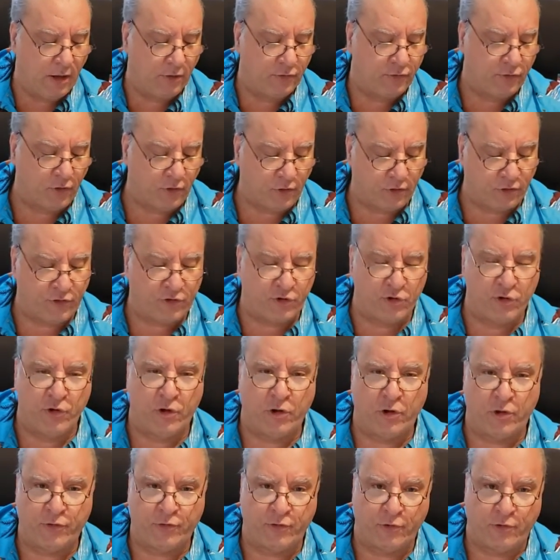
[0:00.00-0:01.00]
So there's
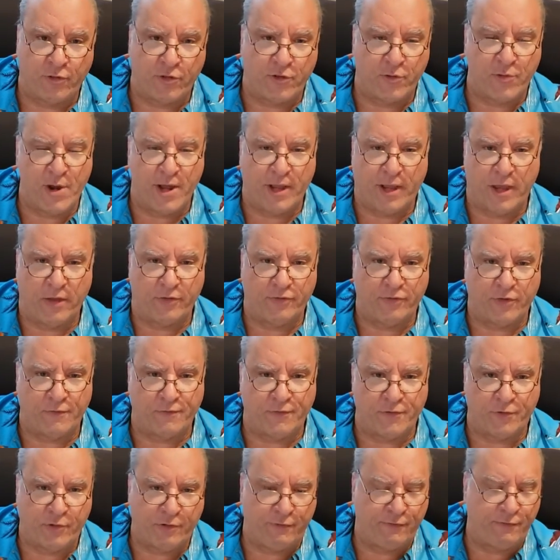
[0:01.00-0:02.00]
shooters. There's 3 against
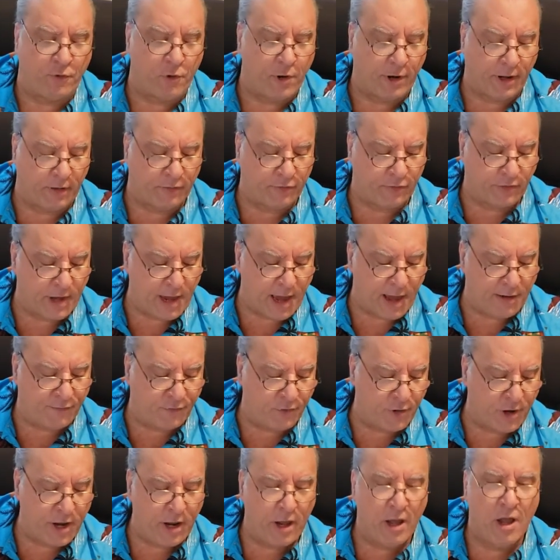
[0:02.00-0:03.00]
infantry, 4 against
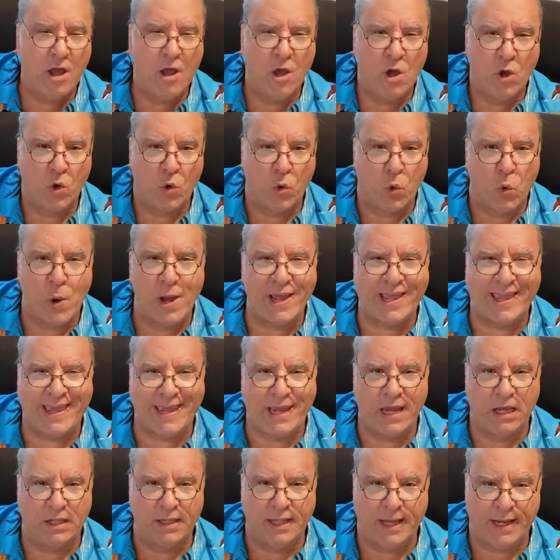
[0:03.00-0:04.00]
cavalry. Quick
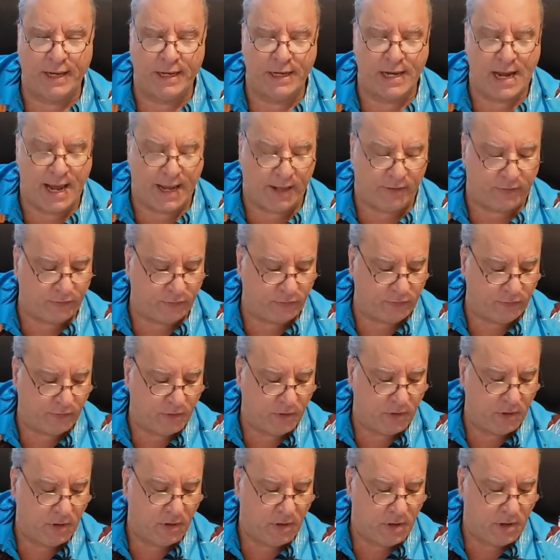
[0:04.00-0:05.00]
killing knights.
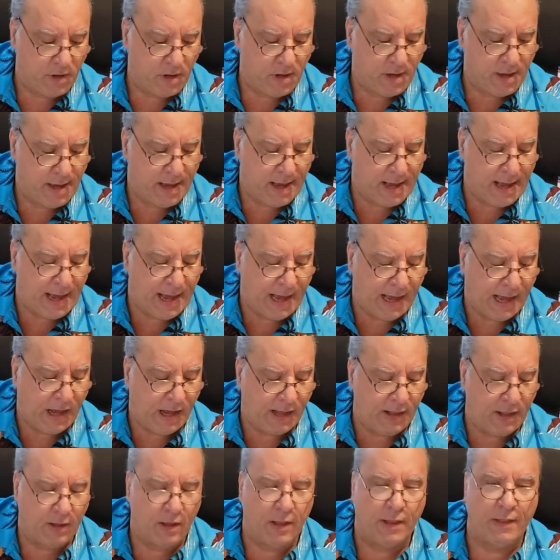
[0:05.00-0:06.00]

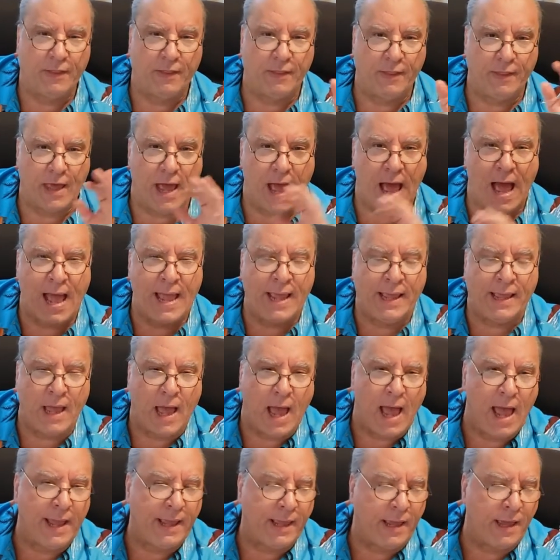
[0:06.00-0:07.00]

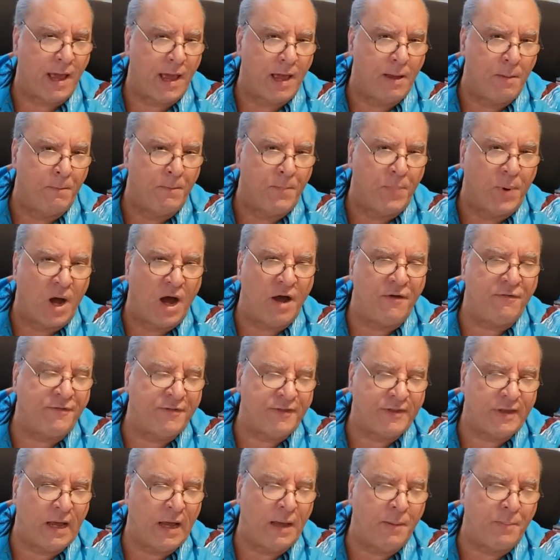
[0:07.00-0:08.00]
I
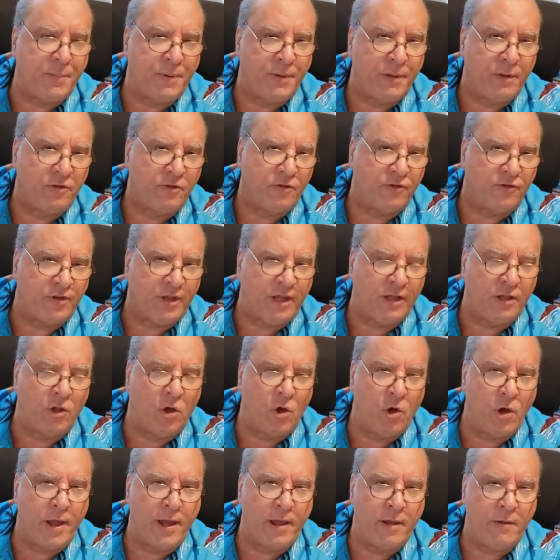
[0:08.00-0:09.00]
buffed up
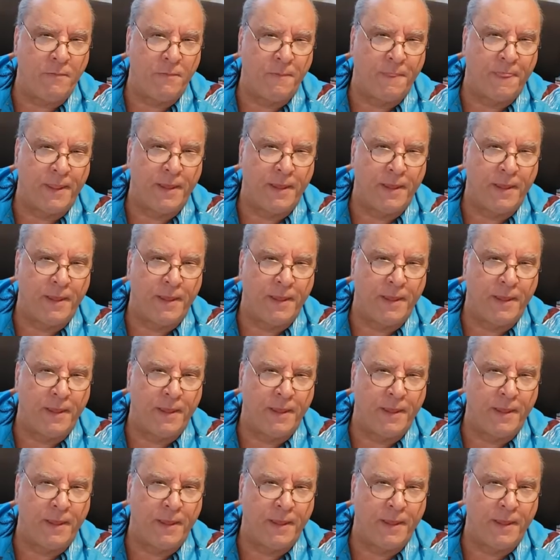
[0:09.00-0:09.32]
Seloy.